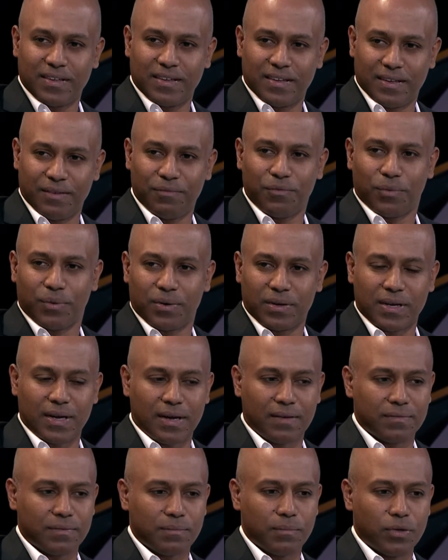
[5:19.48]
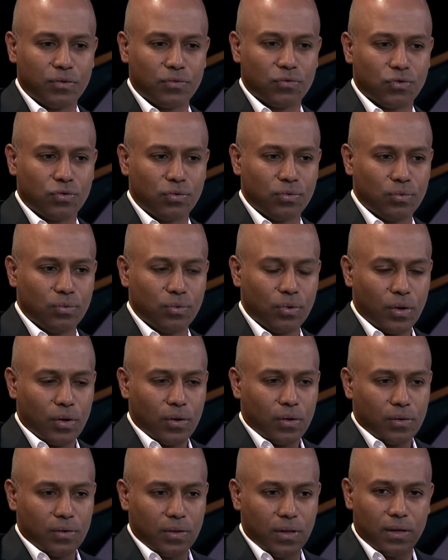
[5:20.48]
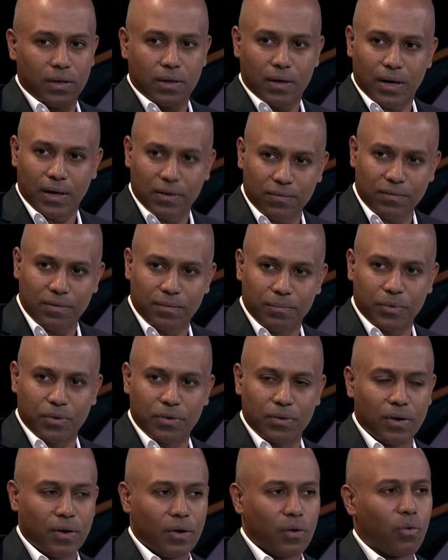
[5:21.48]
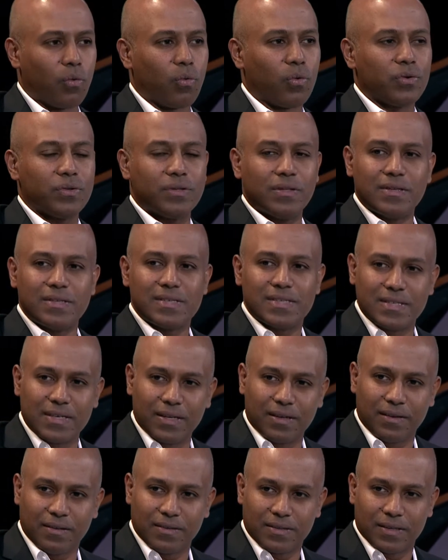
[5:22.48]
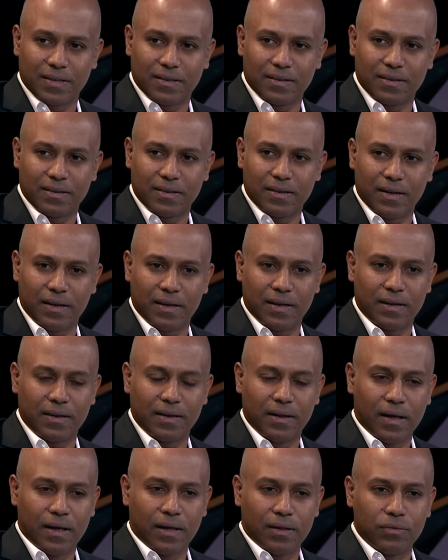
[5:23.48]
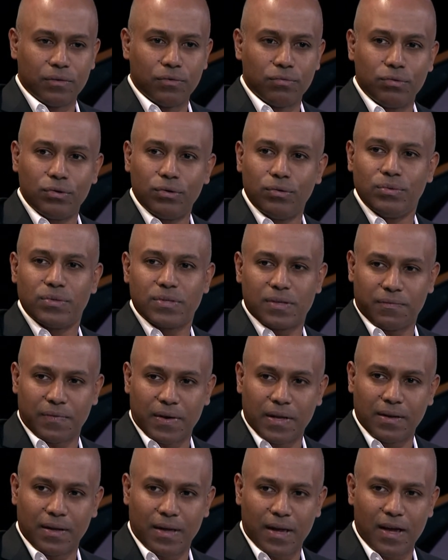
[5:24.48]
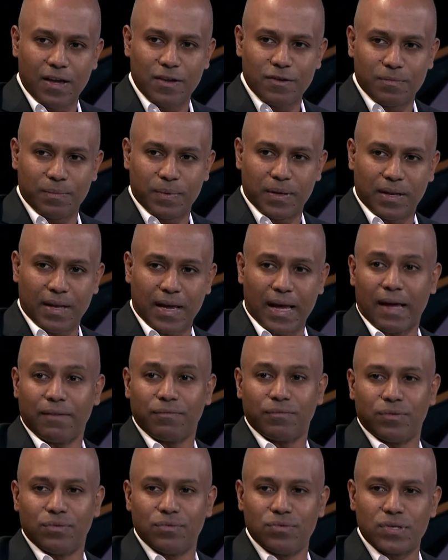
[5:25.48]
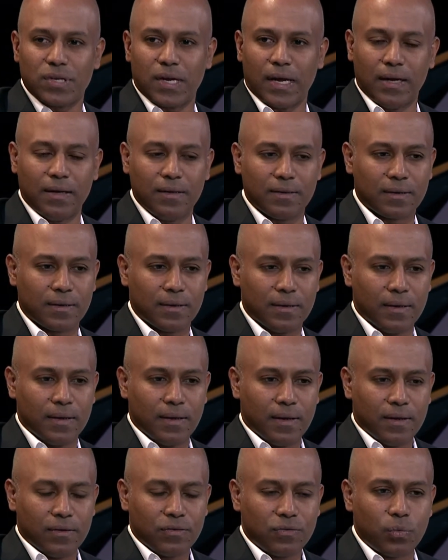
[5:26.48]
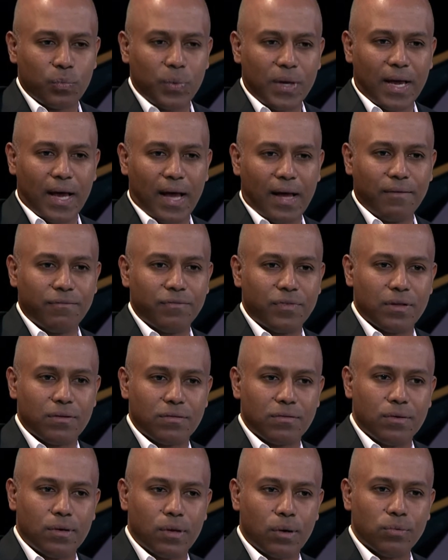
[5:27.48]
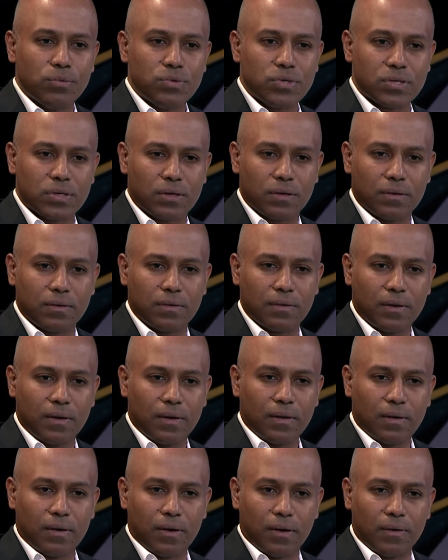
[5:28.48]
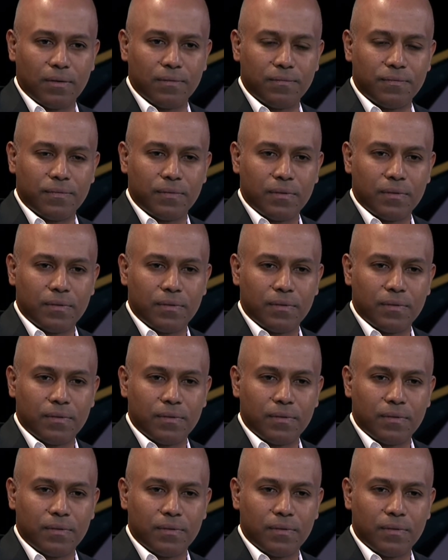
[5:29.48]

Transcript: if you're a government, to the customer or the citizen. And the rules of engagement have to change. So we have this notion of